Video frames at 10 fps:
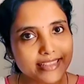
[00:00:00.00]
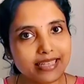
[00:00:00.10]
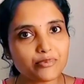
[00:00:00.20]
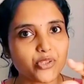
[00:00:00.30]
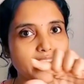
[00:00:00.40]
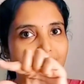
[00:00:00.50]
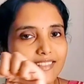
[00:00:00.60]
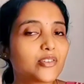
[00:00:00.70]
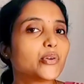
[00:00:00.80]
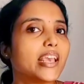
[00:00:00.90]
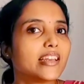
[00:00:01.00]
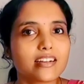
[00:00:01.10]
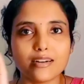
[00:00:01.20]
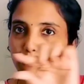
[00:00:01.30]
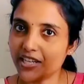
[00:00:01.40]
them together to get a
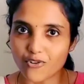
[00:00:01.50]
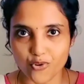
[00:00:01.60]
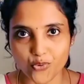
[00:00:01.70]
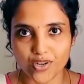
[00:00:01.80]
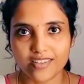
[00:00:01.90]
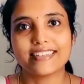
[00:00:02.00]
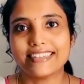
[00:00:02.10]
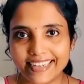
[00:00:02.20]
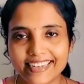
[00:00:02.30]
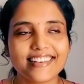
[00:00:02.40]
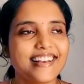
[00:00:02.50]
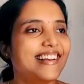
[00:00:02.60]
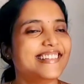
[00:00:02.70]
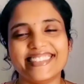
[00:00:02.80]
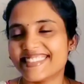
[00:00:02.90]
complete route, correct?
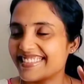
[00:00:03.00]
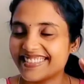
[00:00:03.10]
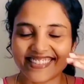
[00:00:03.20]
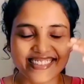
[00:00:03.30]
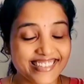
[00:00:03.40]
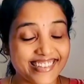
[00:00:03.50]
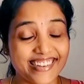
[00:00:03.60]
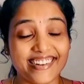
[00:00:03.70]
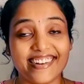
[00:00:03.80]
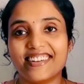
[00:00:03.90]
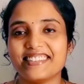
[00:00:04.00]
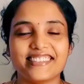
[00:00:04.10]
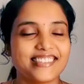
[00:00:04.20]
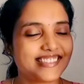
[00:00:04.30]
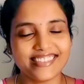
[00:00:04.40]
Just
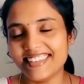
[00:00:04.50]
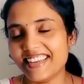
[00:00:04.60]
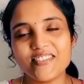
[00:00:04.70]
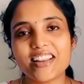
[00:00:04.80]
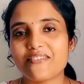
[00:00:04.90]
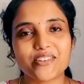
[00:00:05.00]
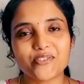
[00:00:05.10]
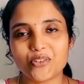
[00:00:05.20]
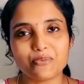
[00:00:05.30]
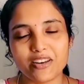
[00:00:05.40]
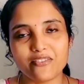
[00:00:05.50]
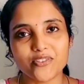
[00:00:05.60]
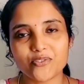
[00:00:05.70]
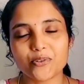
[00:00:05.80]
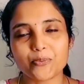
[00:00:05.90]
giving reference to the
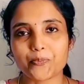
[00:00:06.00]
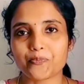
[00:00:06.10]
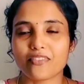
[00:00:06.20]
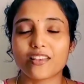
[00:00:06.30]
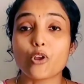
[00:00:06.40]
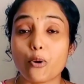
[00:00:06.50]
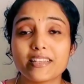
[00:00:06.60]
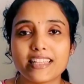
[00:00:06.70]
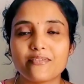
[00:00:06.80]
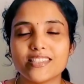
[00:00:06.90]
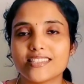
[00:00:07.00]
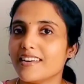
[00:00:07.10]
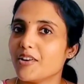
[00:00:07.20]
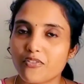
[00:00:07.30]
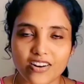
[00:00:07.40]
previous topic that we studied
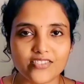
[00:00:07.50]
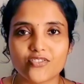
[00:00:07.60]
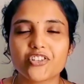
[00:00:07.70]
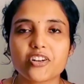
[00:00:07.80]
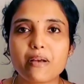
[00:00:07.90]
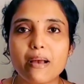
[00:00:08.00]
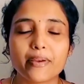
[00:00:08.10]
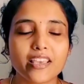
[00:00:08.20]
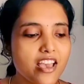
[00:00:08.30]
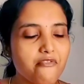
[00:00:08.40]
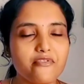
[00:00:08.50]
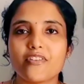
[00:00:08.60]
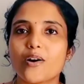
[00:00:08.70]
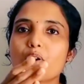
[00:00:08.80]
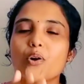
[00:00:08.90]
of restriction mapping, we
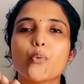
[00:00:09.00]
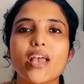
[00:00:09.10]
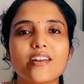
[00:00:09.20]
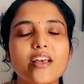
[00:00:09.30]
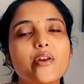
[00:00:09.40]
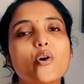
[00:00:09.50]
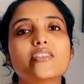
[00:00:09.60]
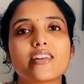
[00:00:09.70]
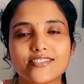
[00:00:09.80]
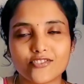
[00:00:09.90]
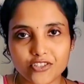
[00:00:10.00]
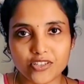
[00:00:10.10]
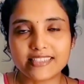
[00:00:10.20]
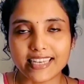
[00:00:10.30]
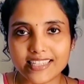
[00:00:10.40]
found out where and all the restriction
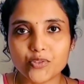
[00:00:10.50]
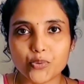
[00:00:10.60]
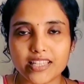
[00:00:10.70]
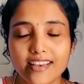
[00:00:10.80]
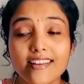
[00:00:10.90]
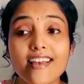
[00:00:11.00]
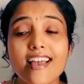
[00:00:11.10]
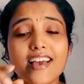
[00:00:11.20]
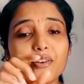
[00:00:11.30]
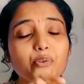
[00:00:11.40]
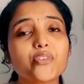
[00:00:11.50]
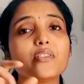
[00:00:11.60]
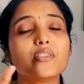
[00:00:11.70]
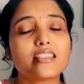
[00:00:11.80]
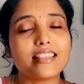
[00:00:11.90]
sites were there. And using
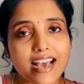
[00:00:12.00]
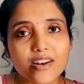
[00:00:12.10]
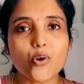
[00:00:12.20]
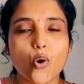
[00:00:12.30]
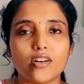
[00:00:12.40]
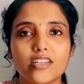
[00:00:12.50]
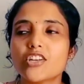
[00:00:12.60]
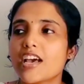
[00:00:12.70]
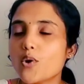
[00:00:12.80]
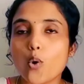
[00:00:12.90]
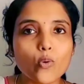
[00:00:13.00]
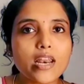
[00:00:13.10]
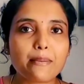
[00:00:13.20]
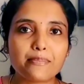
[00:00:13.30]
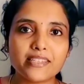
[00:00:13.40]
that knowledge and
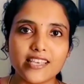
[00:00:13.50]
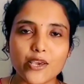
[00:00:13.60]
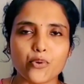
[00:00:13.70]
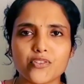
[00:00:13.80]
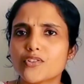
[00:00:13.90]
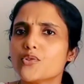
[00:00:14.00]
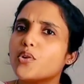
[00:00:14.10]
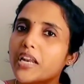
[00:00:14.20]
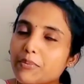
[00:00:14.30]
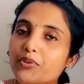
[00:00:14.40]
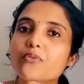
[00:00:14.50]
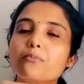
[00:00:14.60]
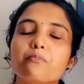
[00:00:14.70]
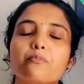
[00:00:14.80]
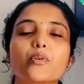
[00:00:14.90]
overlapping sequences, you are able to
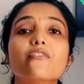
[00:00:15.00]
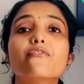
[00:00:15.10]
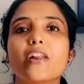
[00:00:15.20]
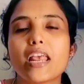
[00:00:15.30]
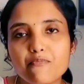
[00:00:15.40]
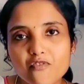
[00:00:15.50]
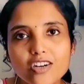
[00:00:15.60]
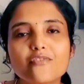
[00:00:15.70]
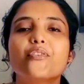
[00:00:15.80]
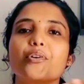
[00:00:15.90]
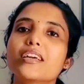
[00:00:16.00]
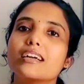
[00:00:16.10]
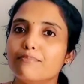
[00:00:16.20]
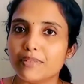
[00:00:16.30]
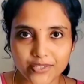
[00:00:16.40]
put a framework for the
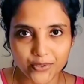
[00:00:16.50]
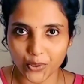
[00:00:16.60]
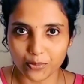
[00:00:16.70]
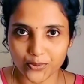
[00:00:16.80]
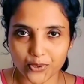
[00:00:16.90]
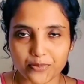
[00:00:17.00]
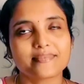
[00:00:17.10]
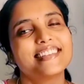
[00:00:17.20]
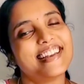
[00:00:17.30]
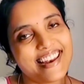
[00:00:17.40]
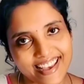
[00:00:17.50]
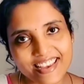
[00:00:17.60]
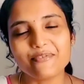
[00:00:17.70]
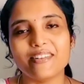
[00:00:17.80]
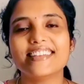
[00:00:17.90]
complete chromosome.
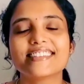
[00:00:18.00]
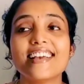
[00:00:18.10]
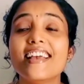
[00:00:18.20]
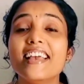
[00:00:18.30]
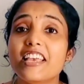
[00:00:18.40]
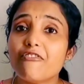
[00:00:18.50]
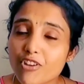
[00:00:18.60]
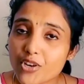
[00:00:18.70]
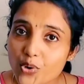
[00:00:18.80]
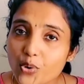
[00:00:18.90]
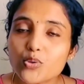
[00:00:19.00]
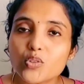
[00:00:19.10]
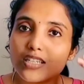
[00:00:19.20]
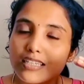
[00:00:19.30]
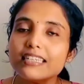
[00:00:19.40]
Likewise, if we know
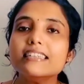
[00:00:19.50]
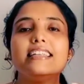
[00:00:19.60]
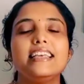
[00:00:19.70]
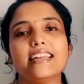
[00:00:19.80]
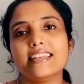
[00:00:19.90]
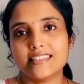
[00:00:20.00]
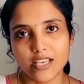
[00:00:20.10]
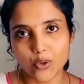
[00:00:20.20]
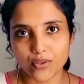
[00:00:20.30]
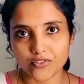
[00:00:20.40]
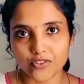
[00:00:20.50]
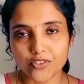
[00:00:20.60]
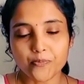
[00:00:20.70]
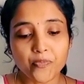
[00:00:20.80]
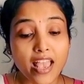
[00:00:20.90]
certain DNA sequences
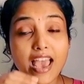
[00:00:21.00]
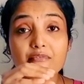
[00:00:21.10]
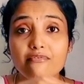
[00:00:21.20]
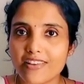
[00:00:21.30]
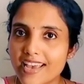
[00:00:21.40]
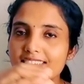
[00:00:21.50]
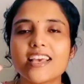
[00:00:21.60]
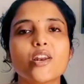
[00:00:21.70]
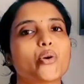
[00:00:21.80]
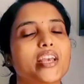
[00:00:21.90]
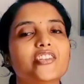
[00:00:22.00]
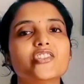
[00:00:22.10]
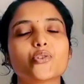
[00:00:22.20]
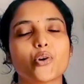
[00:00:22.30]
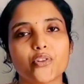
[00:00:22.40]
and where their location is
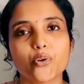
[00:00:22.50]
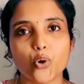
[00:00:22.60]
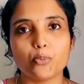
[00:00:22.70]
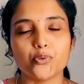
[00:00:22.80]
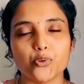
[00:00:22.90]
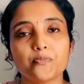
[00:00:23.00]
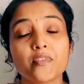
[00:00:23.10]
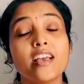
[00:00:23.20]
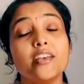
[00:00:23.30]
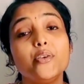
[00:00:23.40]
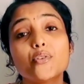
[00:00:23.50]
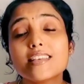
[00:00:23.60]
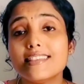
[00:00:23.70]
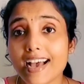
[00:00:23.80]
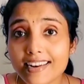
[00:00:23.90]
on the chromosome, using
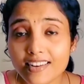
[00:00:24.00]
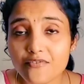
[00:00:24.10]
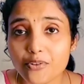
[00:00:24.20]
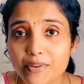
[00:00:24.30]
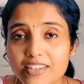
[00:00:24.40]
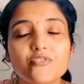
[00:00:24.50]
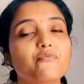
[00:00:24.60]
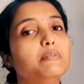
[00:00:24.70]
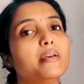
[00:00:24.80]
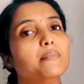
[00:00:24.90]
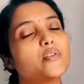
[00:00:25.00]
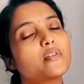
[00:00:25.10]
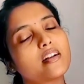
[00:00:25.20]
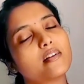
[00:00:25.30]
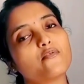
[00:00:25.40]
that information, we'll be able to
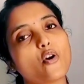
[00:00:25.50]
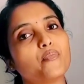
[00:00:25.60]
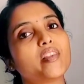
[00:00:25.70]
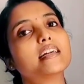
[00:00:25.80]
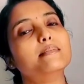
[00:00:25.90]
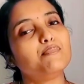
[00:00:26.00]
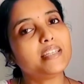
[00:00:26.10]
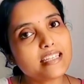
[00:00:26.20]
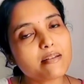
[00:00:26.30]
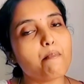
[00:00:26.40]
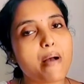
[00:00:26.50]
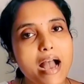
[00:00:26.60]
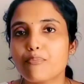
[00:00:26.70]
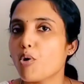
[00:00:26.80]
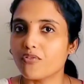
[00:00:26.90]
form the complete map
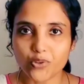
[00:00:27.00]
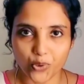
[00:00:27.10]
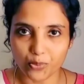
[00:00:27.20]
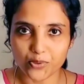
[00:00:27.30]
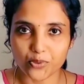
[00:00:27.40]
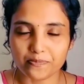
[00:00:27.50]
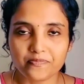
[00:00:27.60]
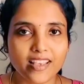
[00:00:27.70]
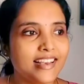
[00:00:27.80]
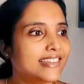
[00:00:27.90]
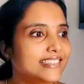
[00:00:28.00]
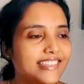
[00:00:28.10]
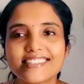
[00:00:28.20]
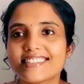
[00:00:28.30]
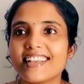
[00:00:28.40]
of a chromosome.
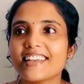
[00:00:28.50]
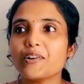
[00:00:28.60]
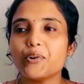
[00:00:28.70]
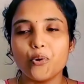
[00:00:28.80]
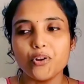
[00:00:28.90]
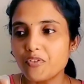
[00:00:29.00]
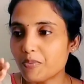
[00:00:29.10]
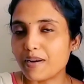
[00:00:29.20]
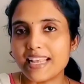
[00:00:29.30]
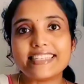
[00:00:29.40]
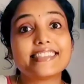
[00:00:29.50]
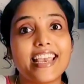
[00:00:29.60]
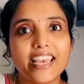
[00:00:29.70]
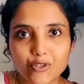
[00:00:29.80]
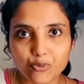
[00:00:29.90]
Just like going from place
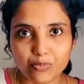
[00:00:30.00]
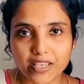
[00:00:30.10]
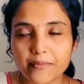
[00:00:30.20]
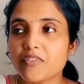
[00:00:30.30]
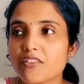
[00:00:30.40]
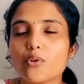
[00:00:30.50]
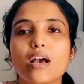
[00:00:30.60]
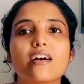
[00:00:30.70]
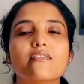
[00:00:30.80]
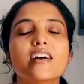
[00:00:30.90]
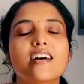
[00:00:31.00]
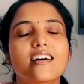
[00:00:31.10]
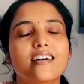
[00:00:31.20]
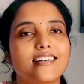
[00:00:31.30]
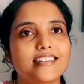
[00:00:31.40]
A to B, if you
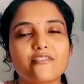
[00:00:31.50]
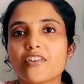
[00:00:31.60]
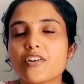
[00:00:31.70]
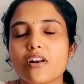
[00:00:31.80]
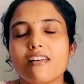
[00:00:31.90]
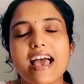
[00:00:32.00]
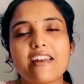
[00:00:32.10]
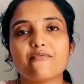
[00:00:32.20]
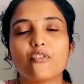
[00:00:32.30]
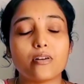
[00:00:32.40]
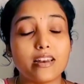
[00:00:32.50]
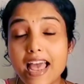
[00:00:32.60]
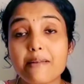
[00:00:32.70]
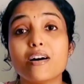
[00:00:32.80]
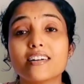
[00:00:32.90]
have different
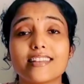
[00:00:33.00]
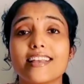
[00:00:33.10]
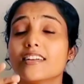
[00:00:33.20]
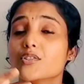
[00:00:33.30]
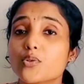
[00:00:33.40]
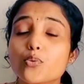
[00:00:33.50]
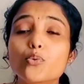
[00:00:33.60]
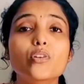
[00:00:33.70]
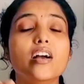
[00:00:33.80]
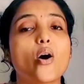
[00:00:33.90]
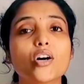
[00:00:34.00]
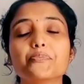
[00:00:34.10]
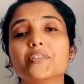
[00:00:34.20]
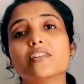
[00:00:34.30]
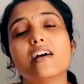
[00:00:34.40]
landmarks like a school, a
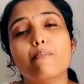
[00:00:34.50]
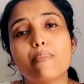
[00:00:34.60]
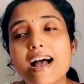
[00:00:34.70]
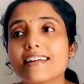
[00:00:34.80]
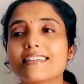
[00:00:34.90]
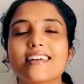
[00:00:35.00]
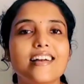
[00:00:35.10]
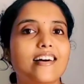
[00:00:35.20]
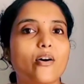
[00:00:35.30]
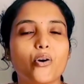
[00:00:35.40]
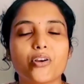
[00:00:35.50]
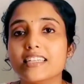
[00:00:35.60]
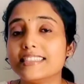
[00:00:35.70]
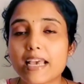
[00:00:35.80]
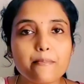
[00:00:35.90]
hospital, a bank, or a
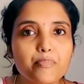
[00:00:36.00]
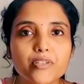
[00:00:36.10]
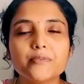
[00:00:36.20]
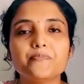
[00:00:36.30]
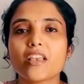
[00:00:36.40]
temple,